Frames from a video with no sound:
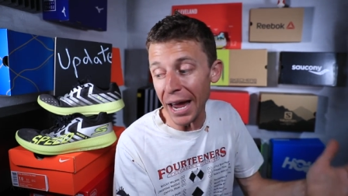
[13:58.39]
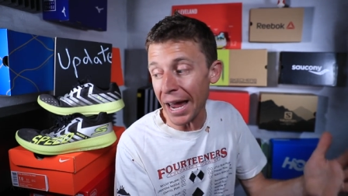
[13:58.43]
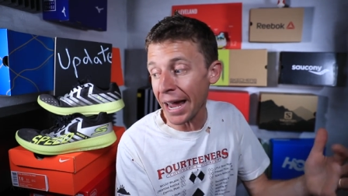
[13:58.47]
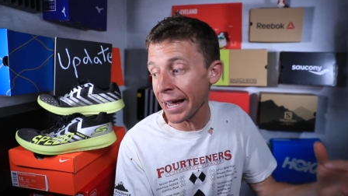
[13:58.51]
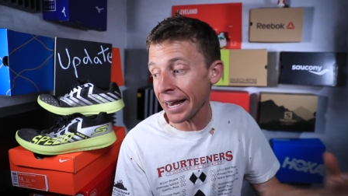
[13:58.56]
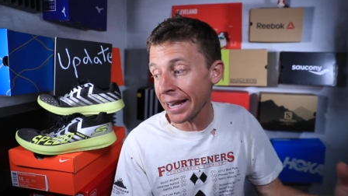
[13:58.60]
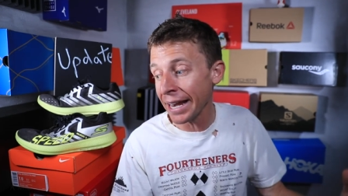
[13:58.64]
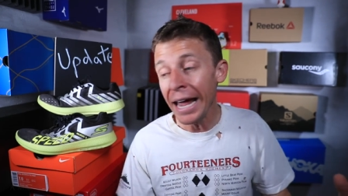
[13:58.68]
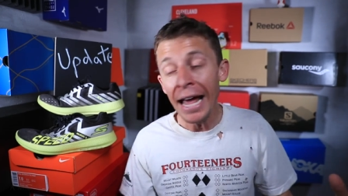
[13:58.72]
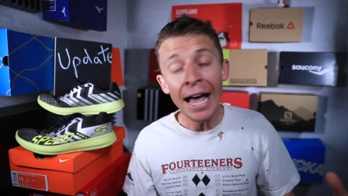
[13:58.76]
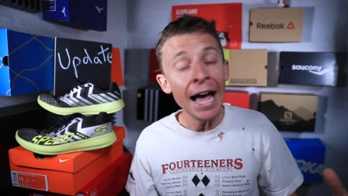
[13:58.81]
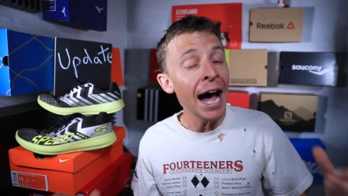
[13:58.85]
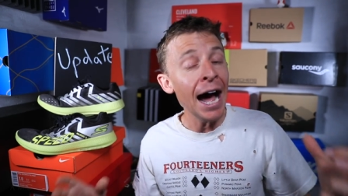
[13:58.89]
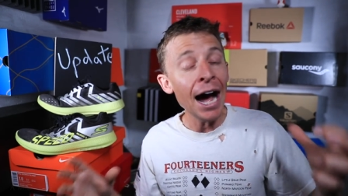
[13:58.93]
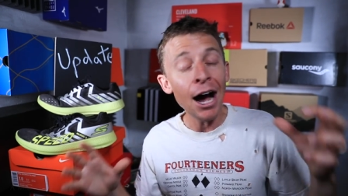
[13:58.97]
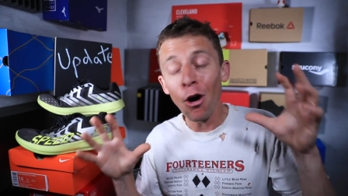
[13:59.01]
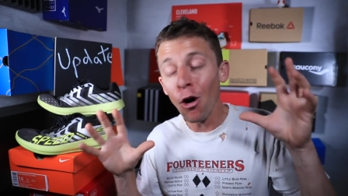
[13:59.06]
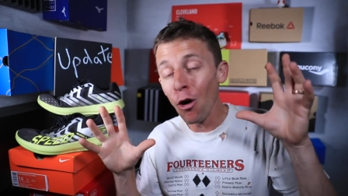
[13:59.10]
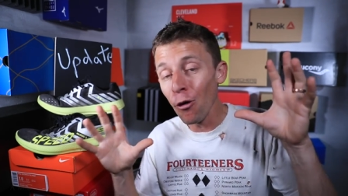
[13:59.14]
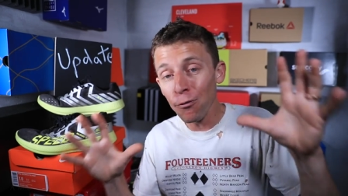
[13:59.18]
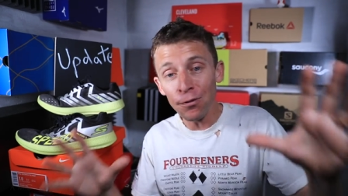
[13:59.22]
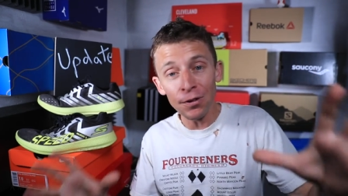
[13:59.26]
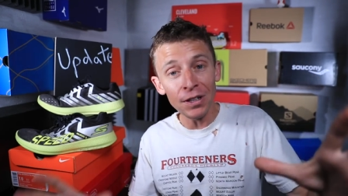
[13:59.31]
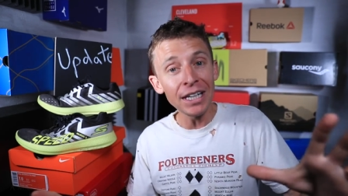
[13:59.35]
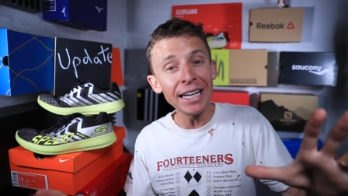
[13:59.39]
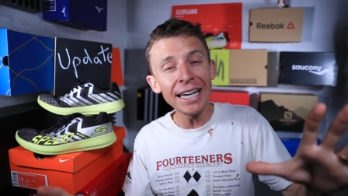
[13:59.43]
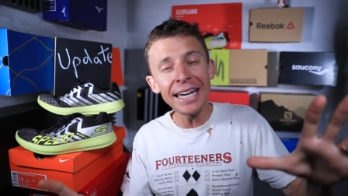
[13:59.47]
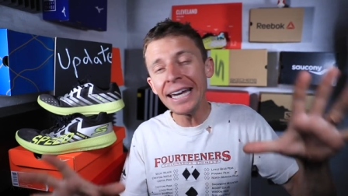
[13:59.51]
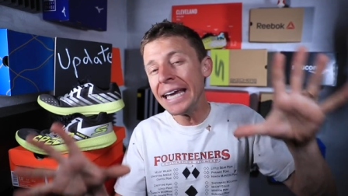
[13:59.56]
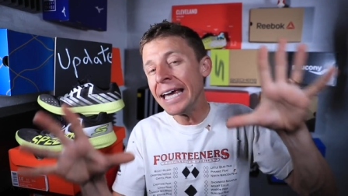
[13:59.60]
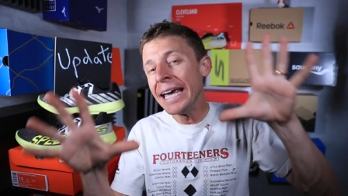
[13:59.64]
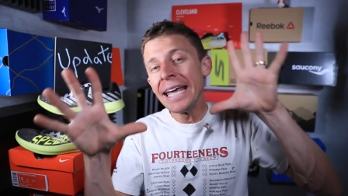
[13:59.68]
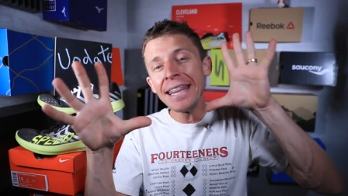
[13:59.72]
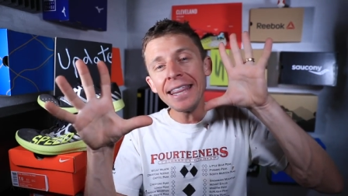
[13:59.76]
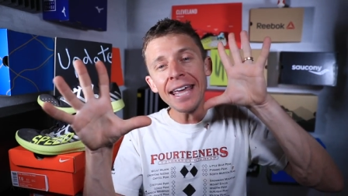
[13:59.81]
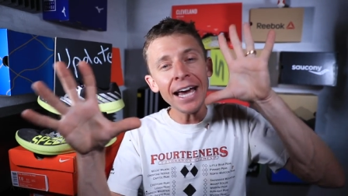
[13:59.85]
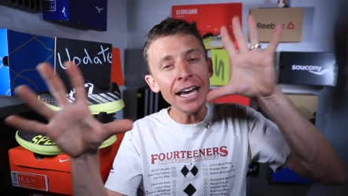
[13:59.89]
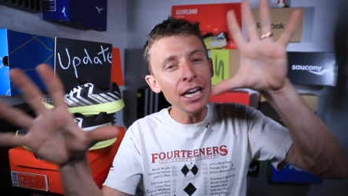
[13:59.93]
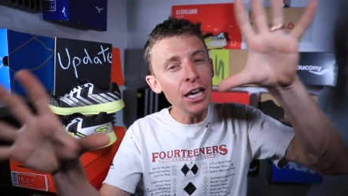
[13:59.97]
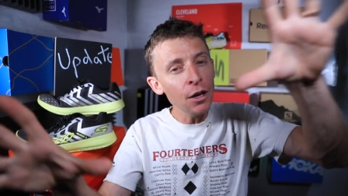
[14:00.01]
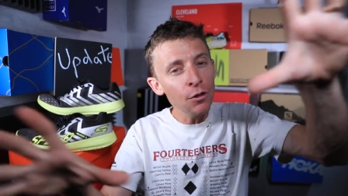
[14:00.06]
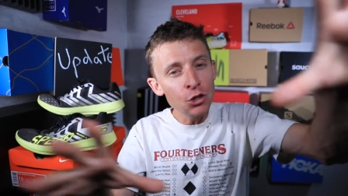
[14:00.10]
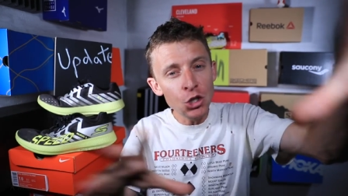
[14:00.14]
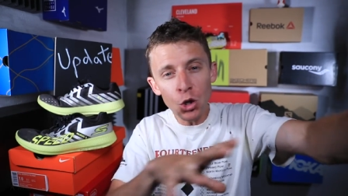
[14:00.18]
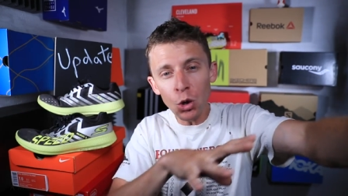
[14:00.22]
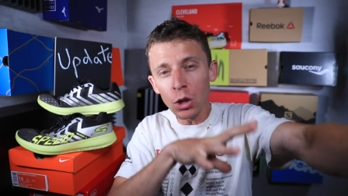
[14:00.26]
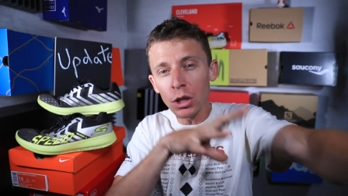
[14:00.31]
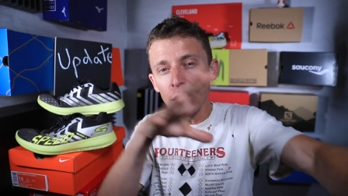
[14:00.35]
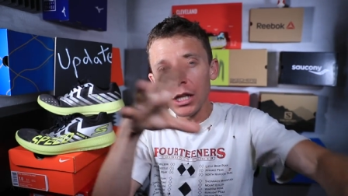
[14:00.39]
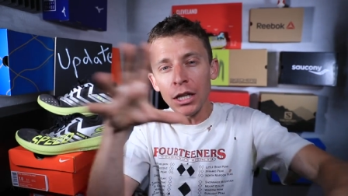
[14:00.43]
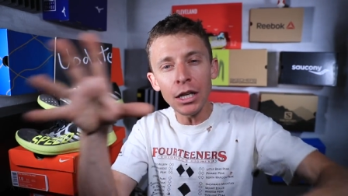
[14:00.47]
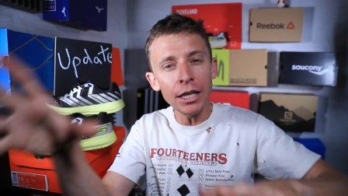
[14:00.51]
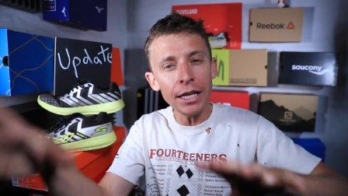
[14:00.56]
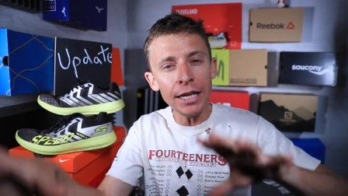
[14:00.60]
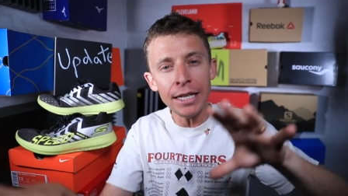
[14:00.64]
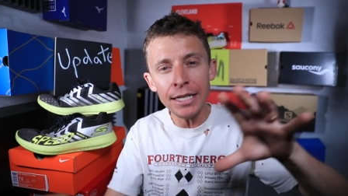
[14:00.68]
and hopefully that gives you a little